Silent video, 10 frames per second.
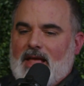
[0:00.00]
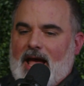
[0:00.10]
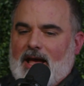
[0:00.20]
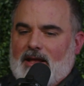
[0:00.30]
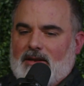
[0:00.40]

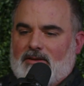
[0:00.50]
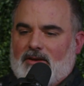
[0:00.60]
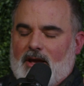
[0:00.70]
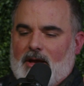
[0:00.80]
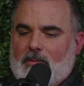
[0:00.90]
and
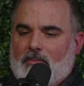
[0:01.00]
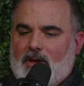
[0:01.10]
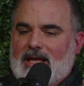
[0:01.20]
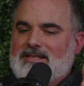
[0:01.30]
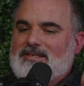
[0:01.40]
um,
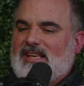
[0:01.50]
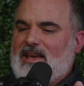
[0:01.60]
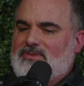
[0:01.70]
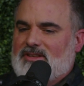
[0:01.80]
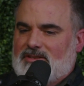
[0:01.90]
it
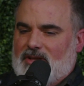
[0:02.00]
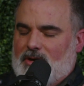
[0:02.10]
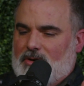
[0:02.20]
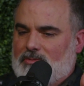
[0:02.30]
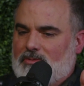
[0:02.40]
seems as
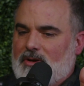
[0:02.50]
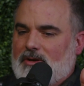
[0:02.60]
though